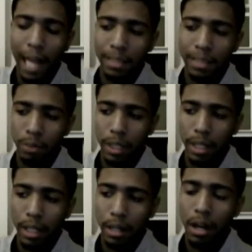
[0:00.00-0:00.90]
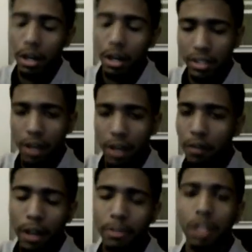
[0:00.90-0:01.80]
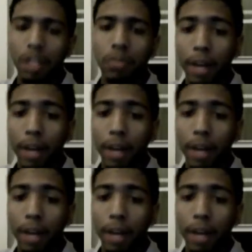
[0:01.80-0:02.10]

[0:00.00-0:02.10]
hot spring herself or himself,